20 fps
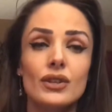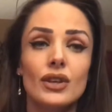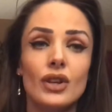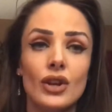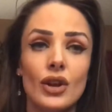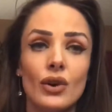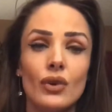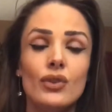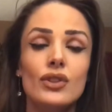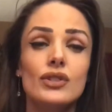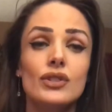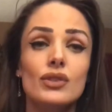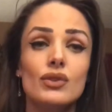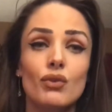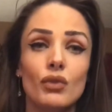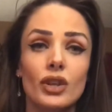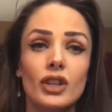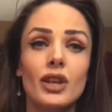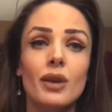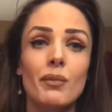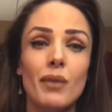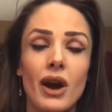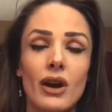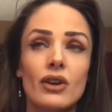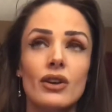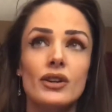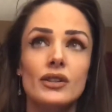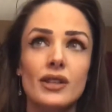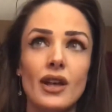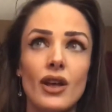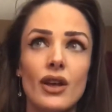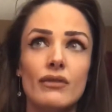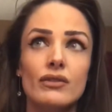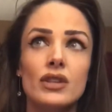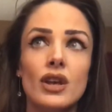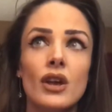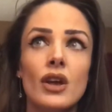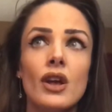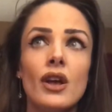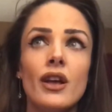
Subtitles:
you know? This is really about ourselves.